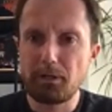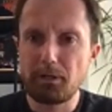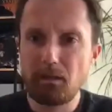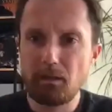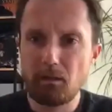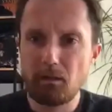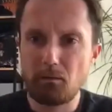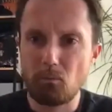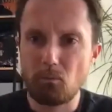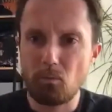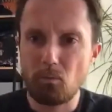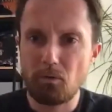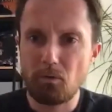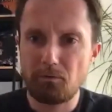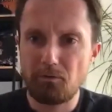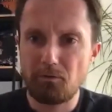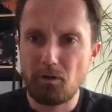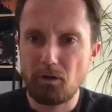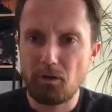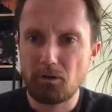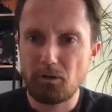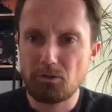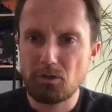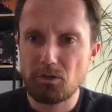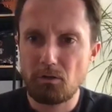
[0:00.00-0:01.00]
one of
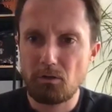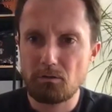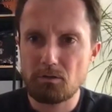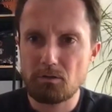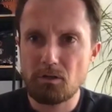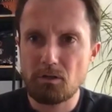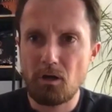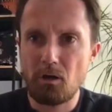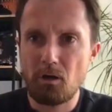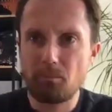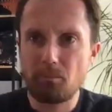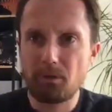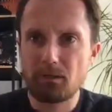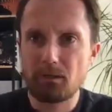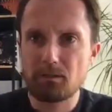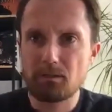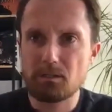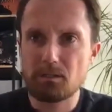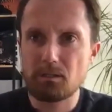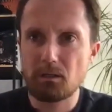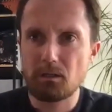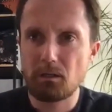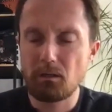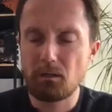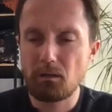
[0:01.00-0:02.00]
John's comments
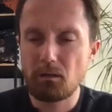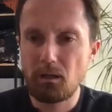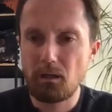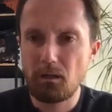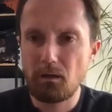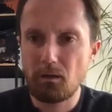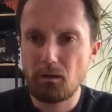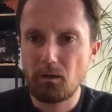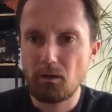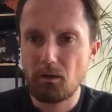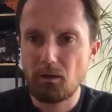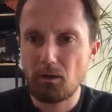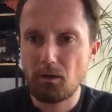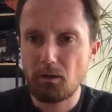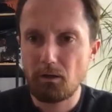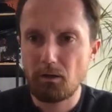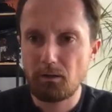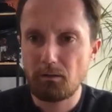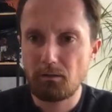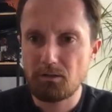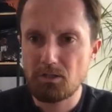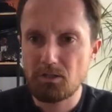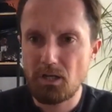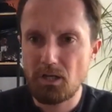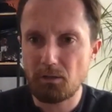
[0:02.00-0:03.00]
in the
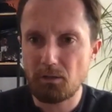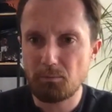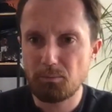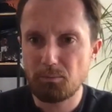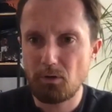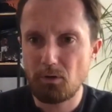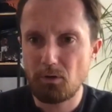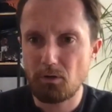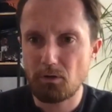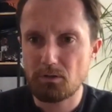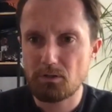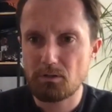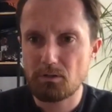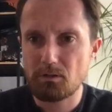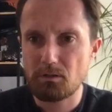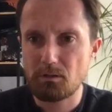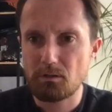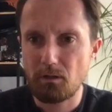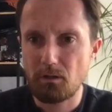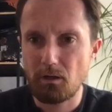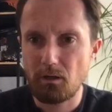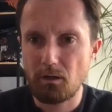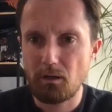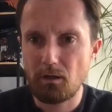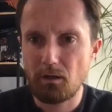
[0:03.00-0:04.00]
chat box.
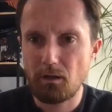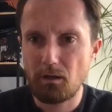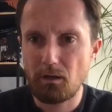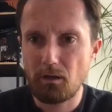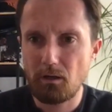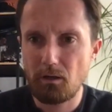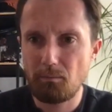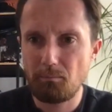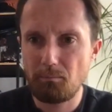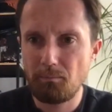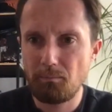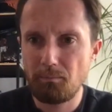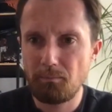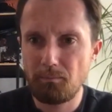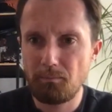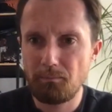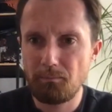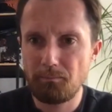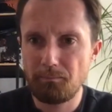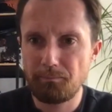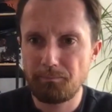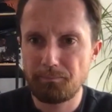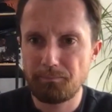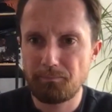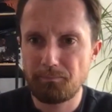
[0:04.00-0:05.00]

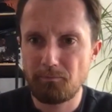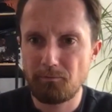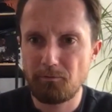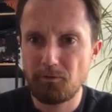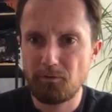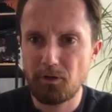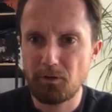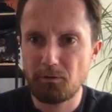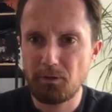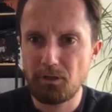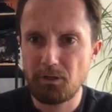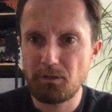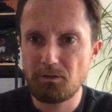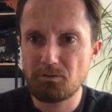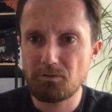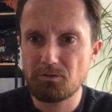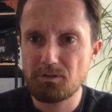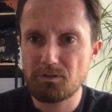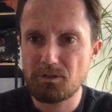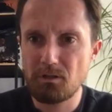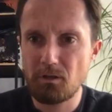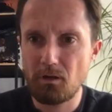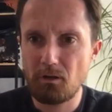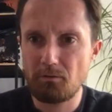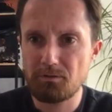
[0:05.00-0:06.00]
Very
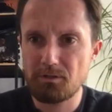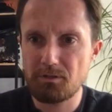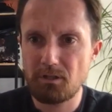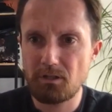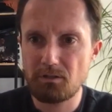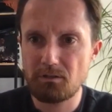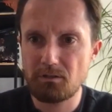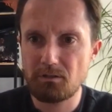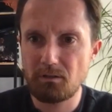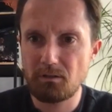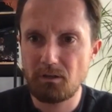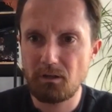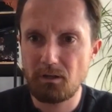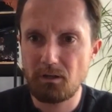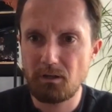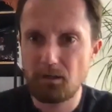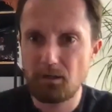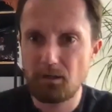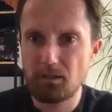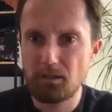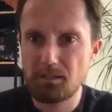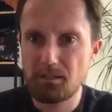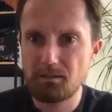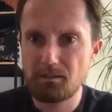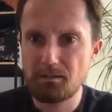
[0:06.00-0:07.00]
interesting conversation,
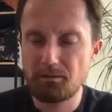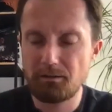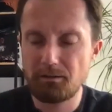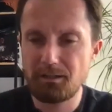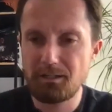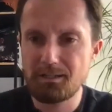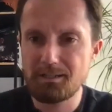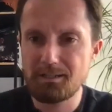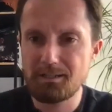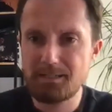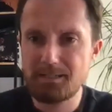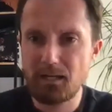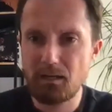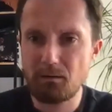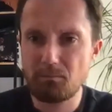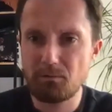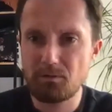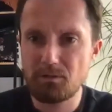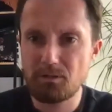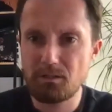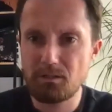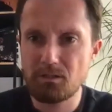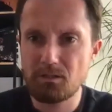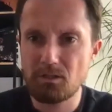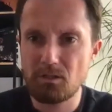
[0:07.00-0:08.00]
guys. Is there any segments
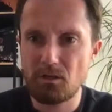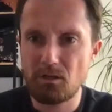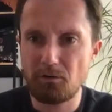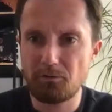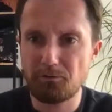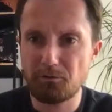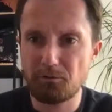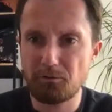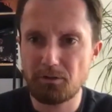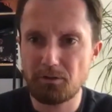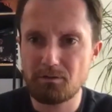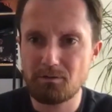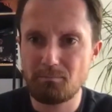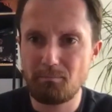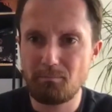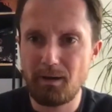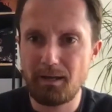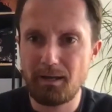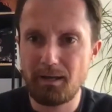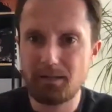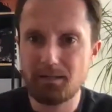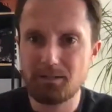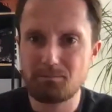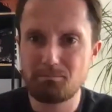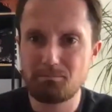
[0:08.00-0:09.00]
in software to
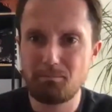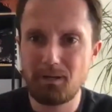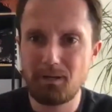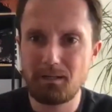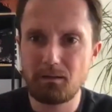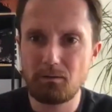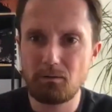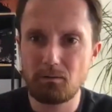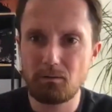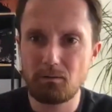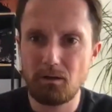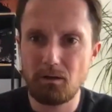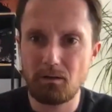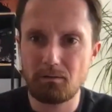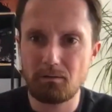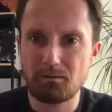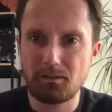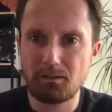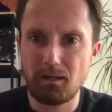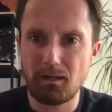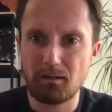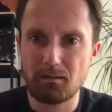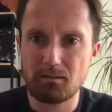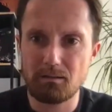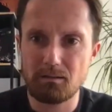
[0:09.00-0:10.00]
manage medical
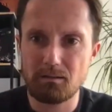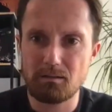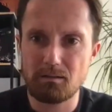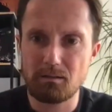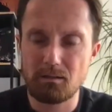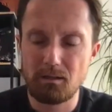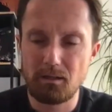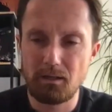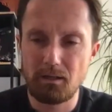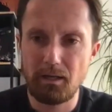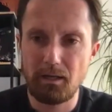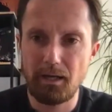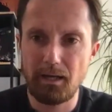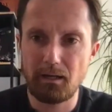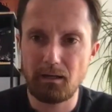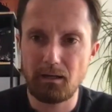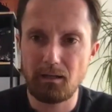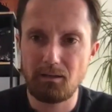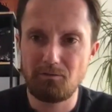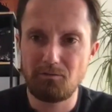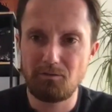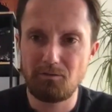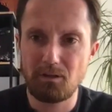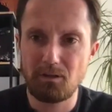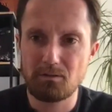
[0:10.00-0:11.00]
contacts at
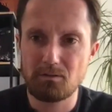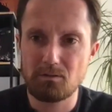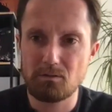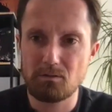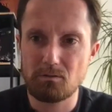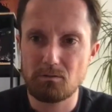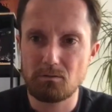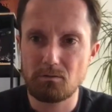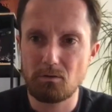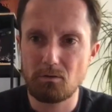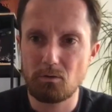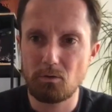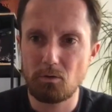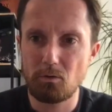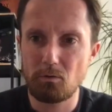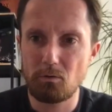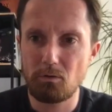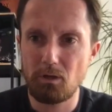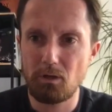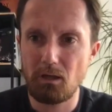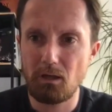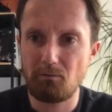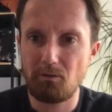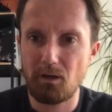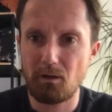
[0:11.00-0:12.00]
events to know who
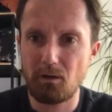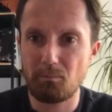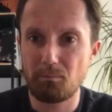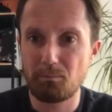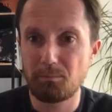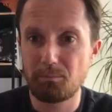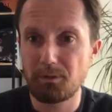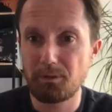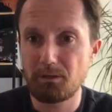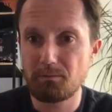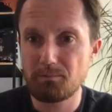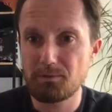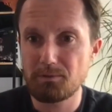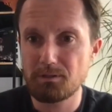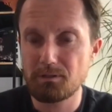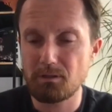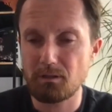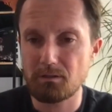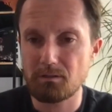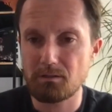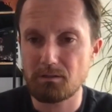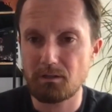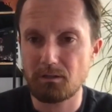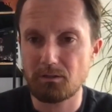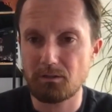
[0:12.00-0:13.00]
gave out bibs,
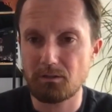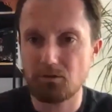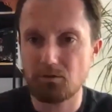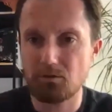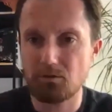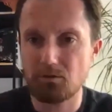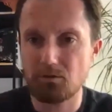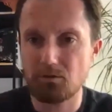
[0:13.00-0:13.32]
etc.?